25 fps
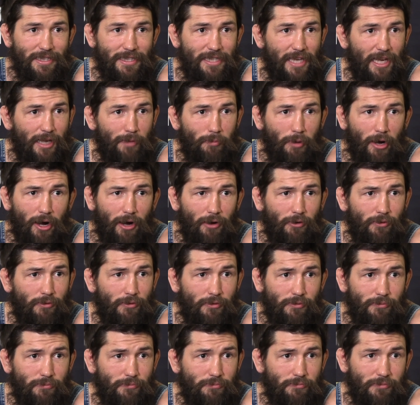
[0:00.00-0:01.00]
to take them out
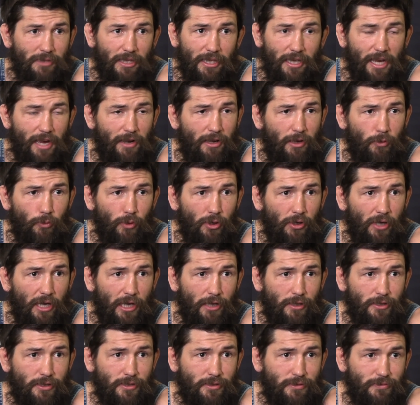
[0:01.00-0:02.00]
in any
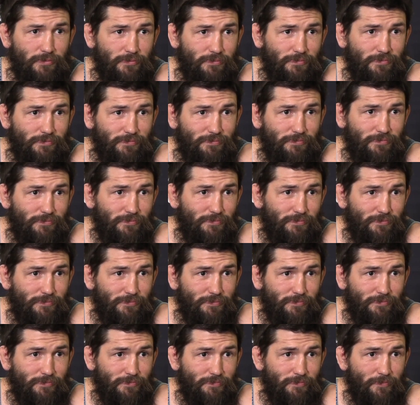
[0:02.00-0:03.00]
wheelhouse.
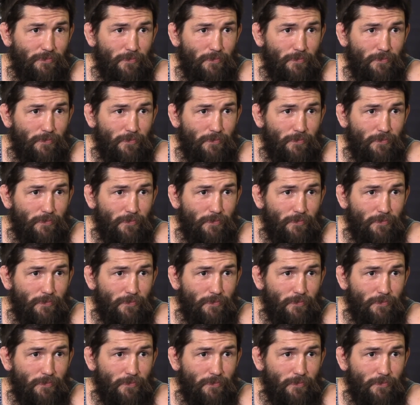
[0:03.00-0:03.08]
And